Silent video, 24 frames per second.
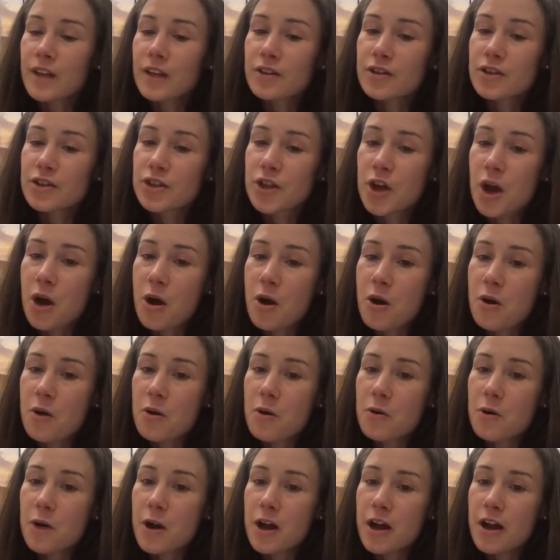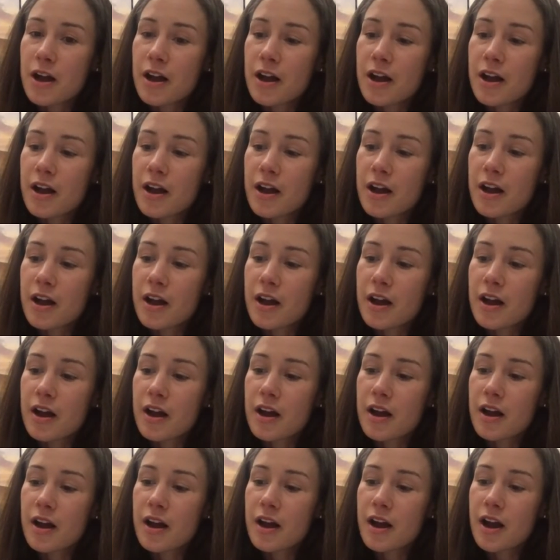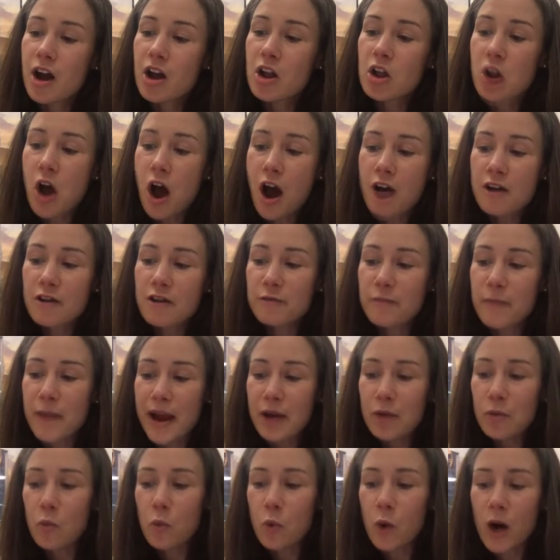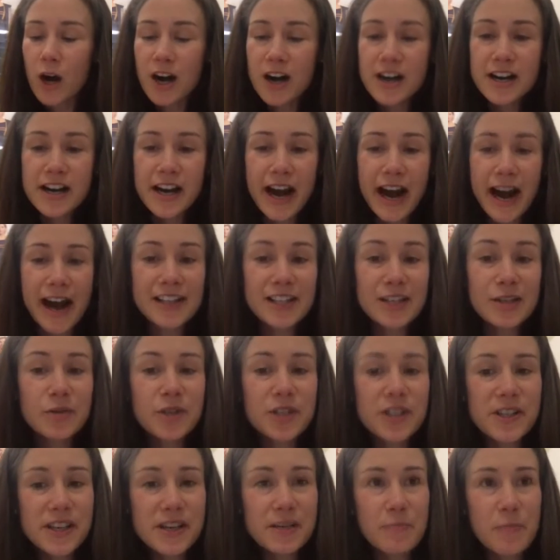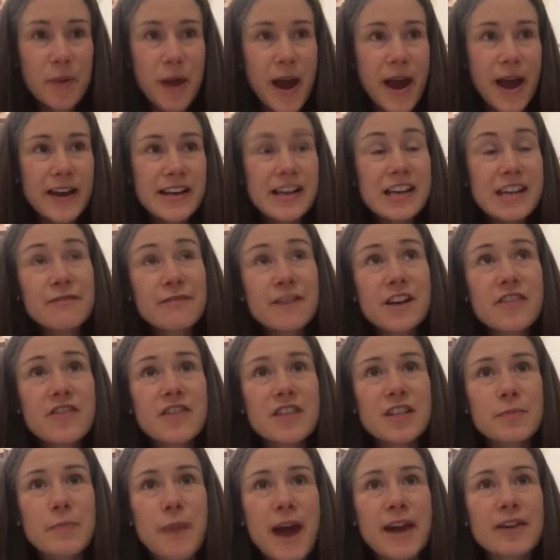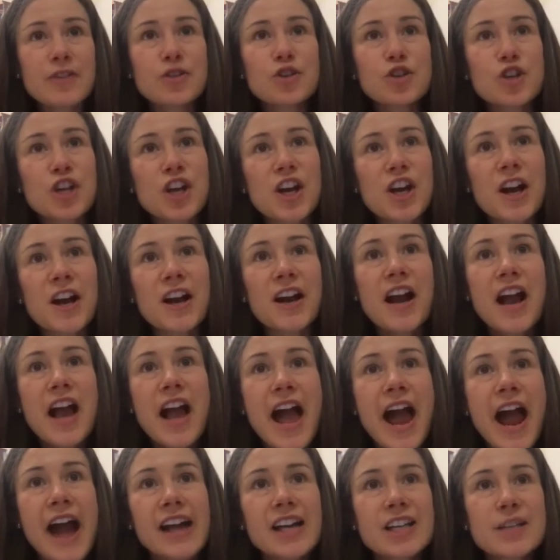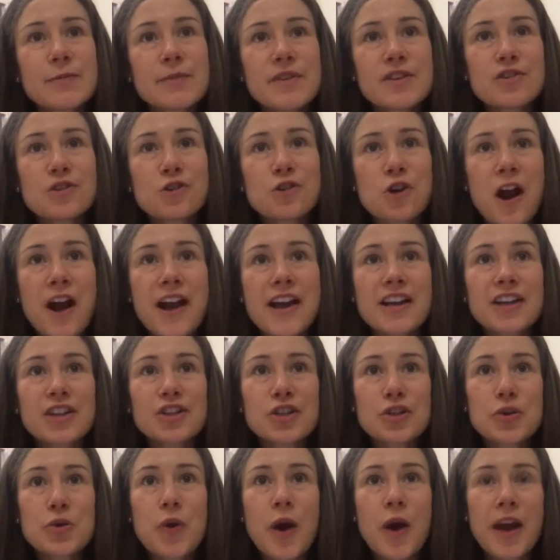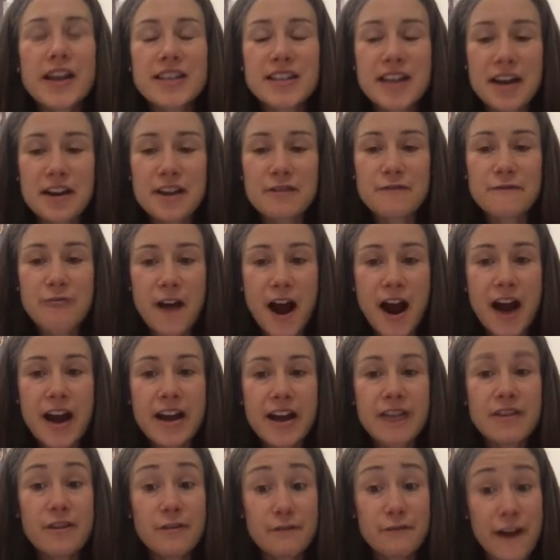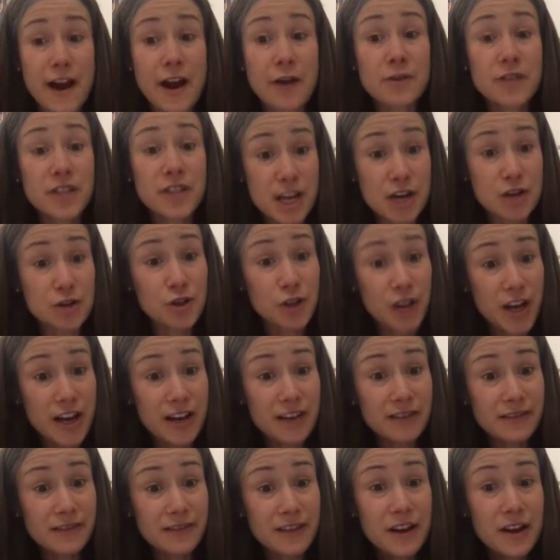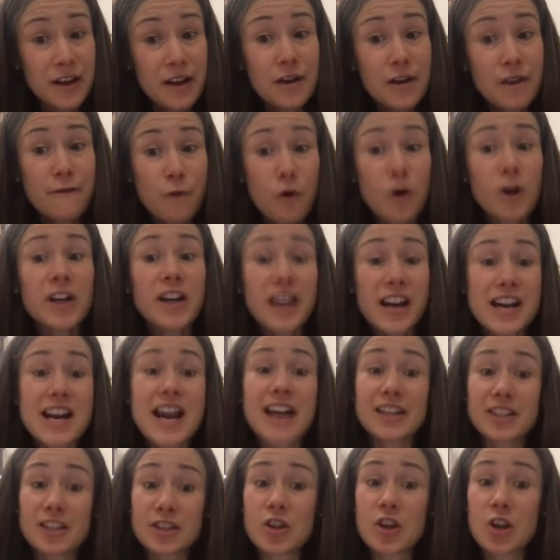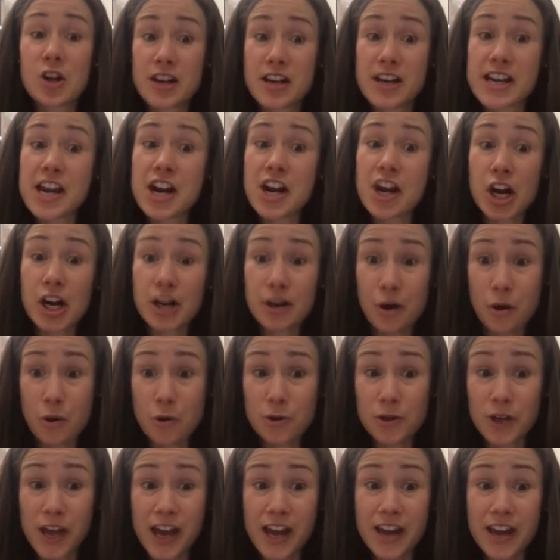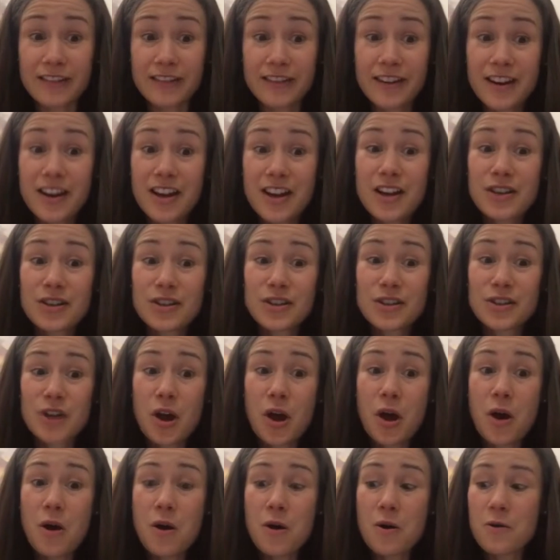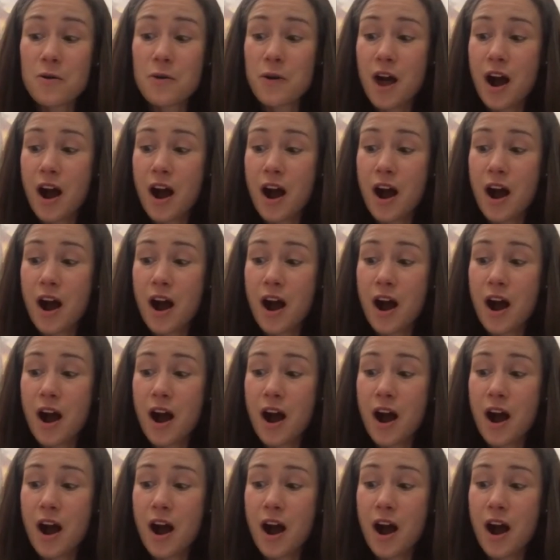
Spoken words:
So a lot of my work has really been, even in this past year, has been trying to identify the foundation for connected learning here at Colgate. So